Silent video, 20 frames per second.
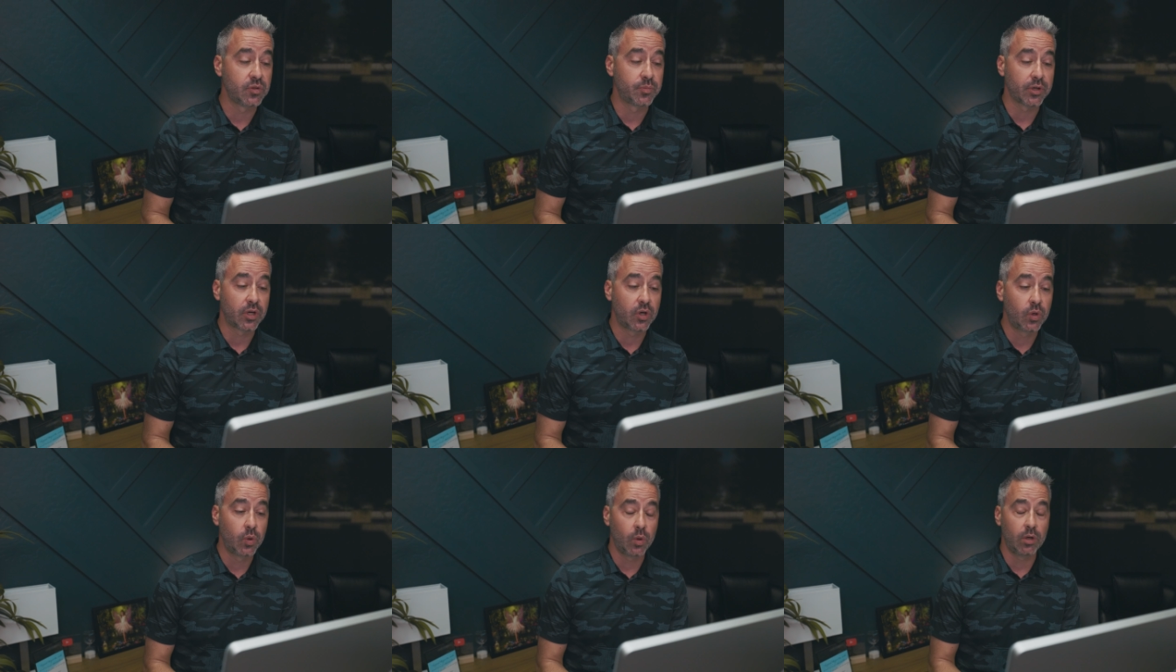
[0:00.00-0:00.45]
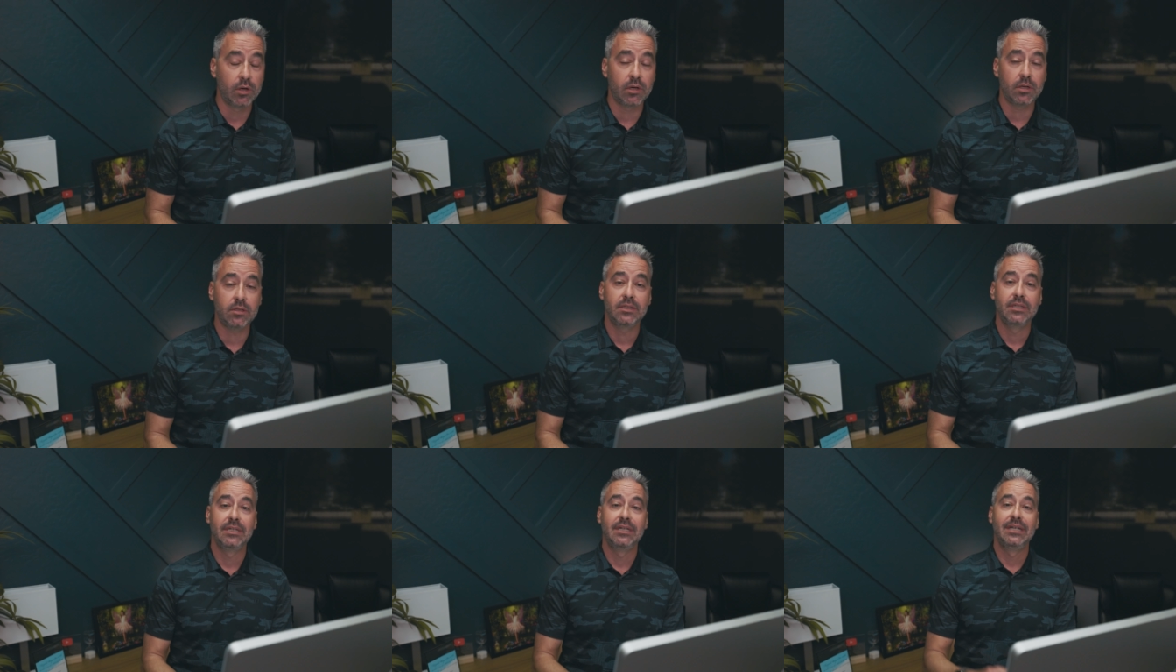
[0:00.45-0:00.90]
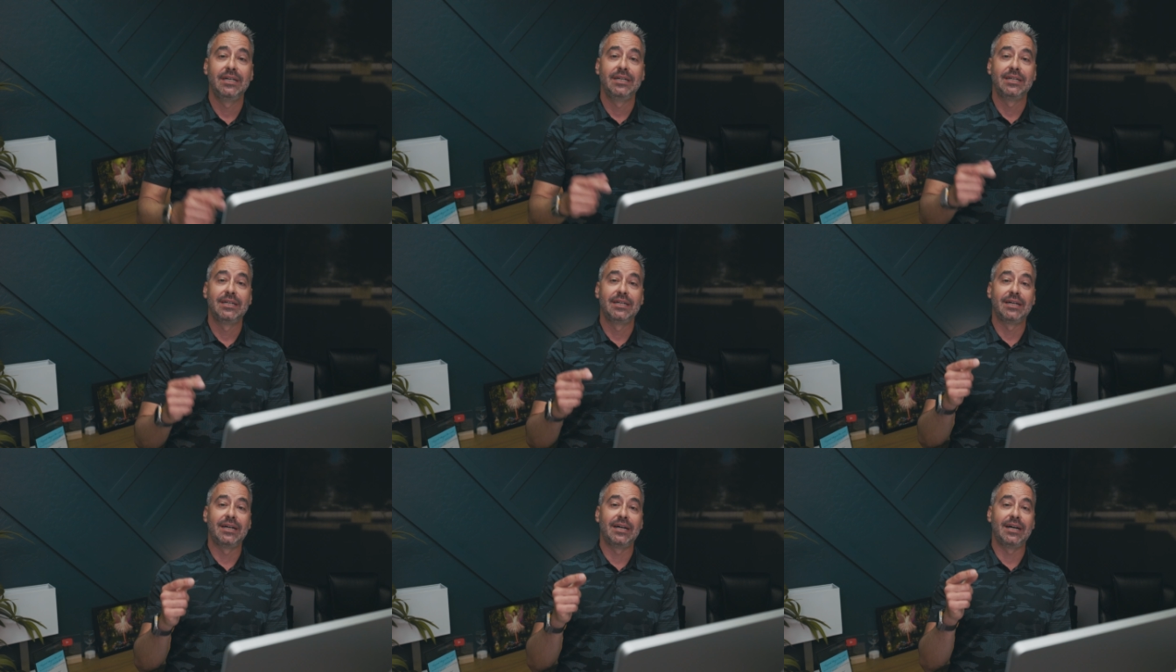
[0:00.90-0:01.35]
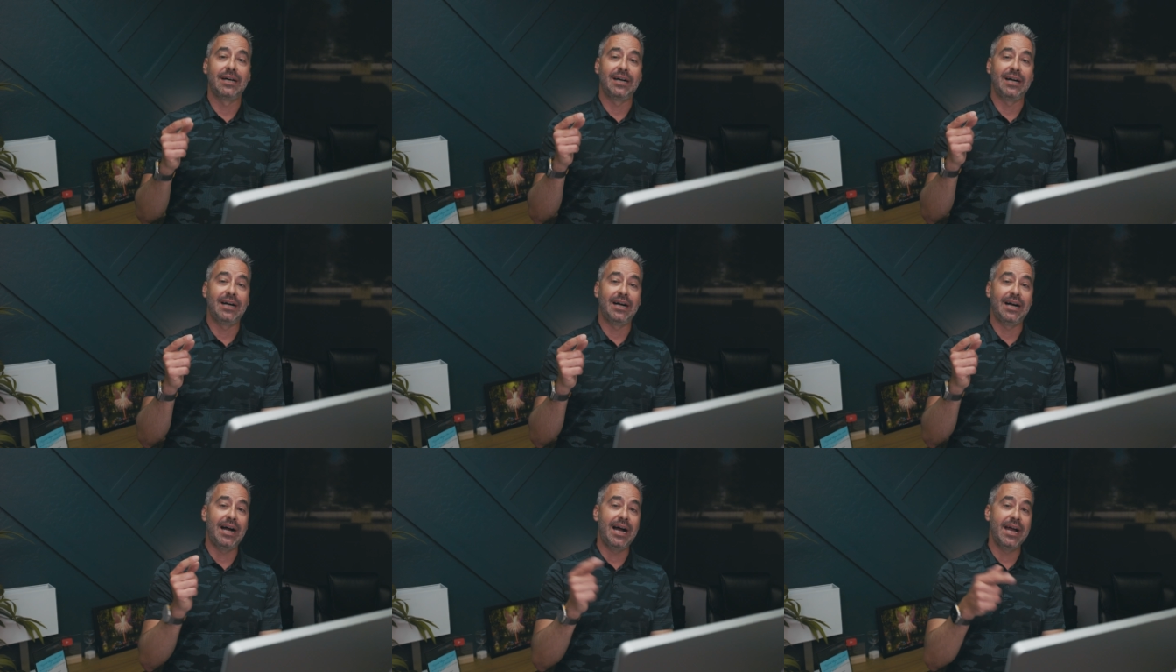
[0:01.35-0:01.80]
super cool.
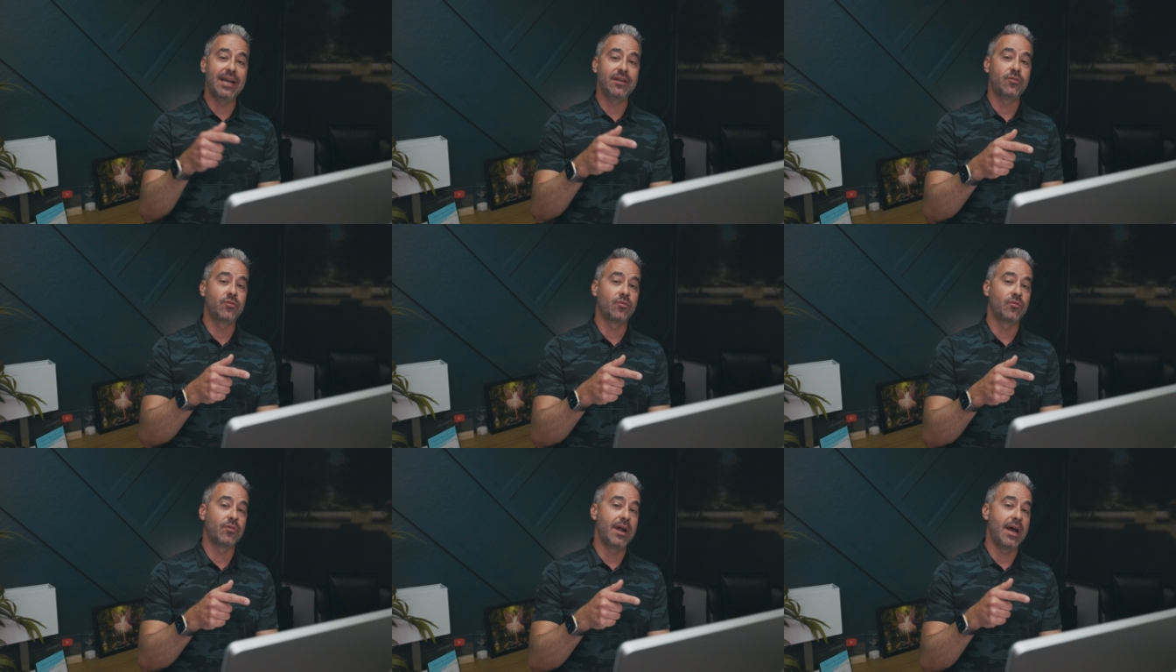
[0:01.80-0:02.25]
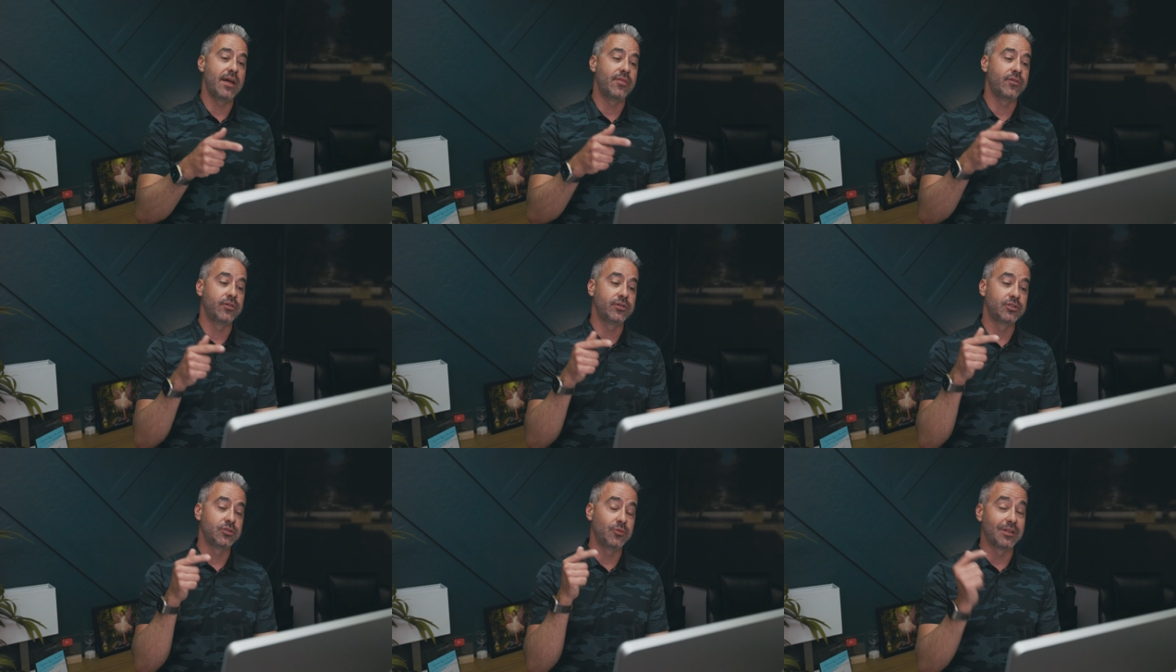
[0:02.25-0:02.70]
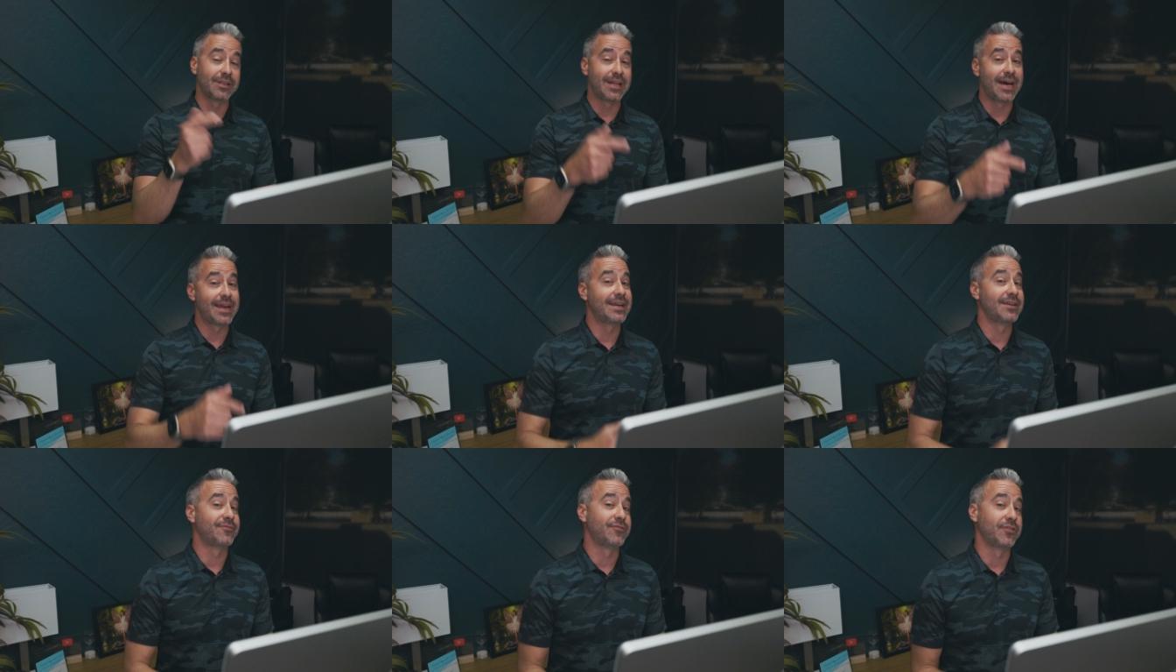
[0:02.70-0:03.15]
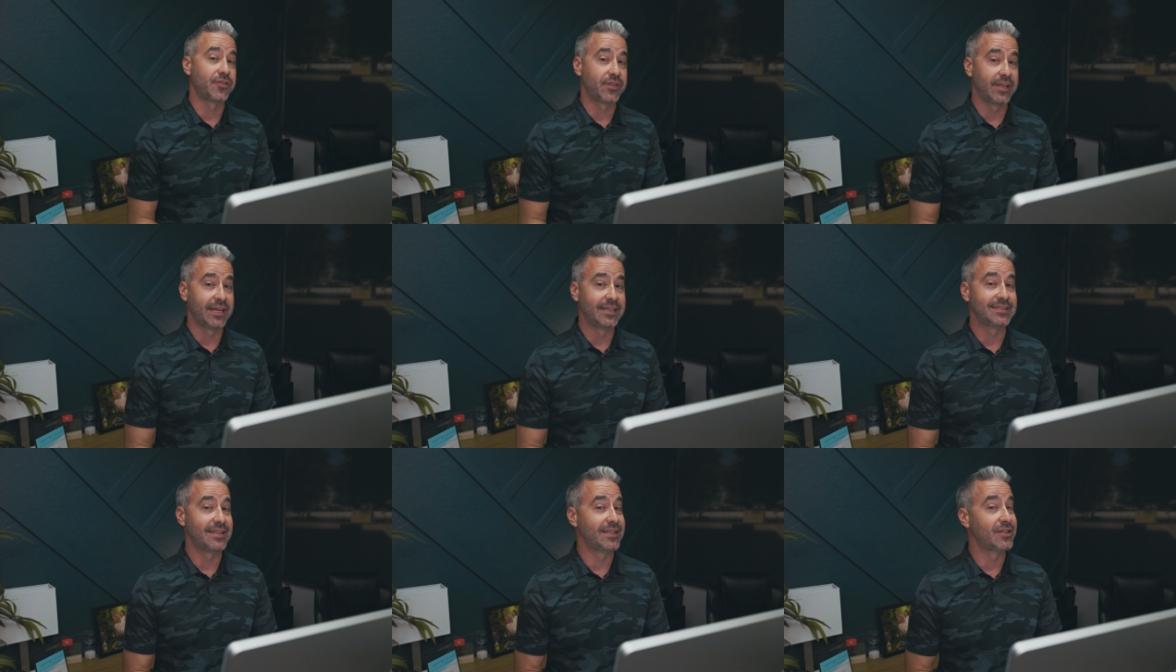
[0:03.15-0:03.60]
I'd rather do a lot of different
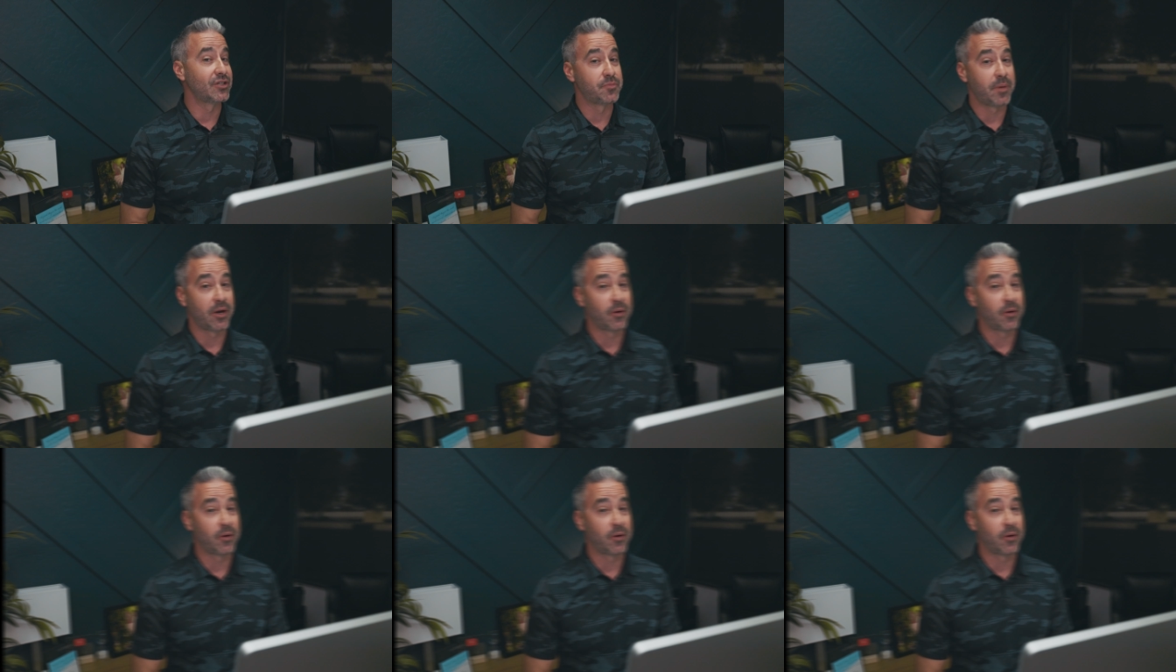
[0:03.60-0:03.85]
things, and there's